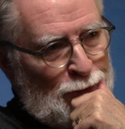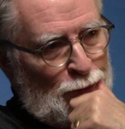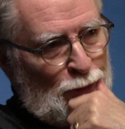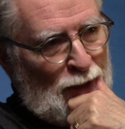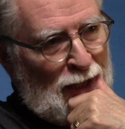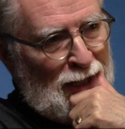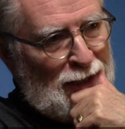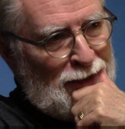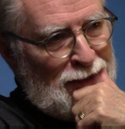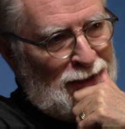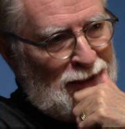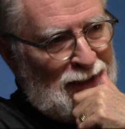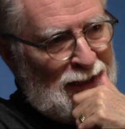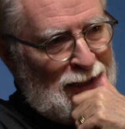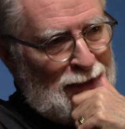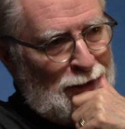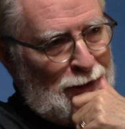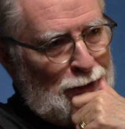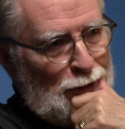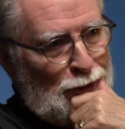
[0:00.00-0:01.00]
trying to
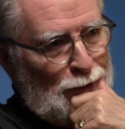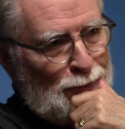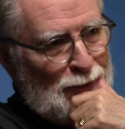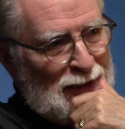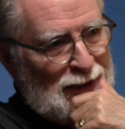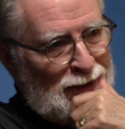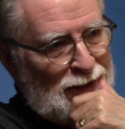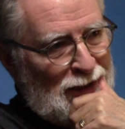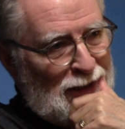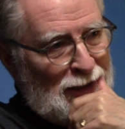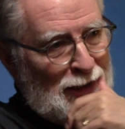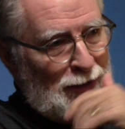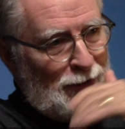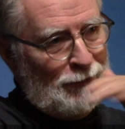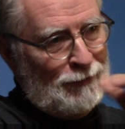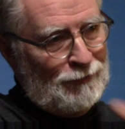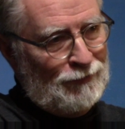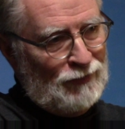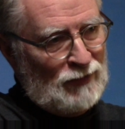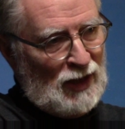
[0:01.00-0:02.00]
get under my
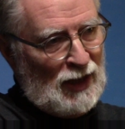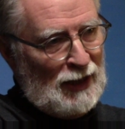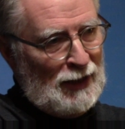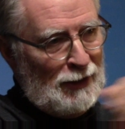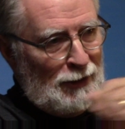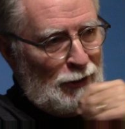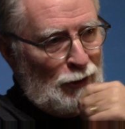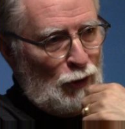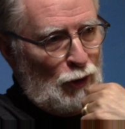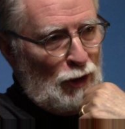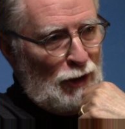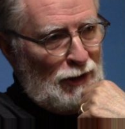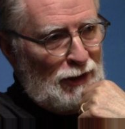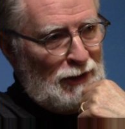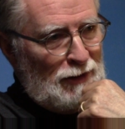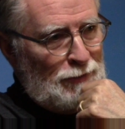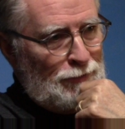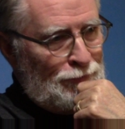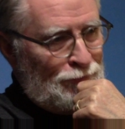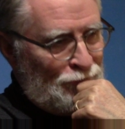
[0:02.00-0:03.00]
skin. I ignored
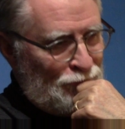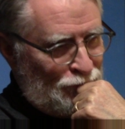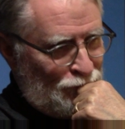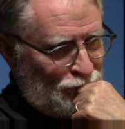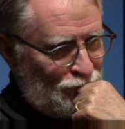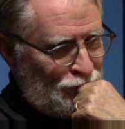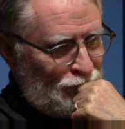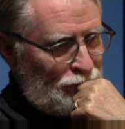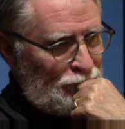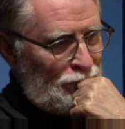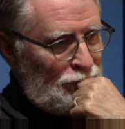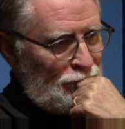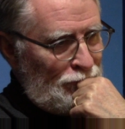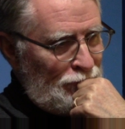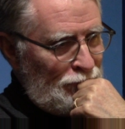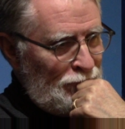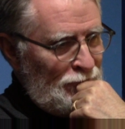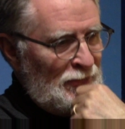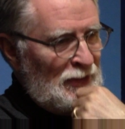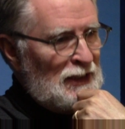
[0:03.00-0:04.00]
it.
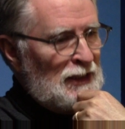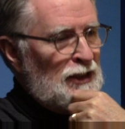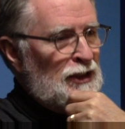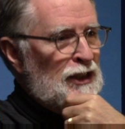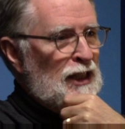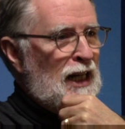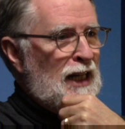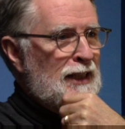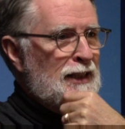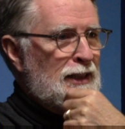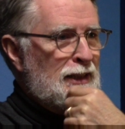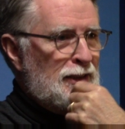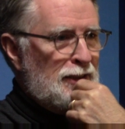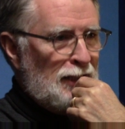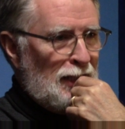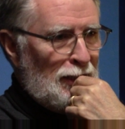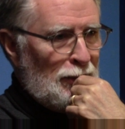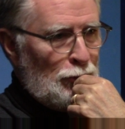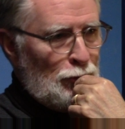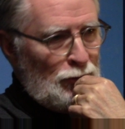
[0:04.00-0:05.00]

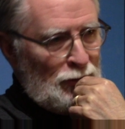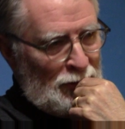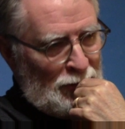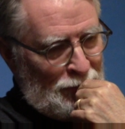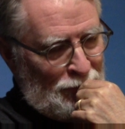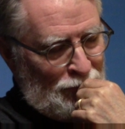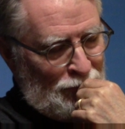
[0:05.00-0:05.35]
Chinatown.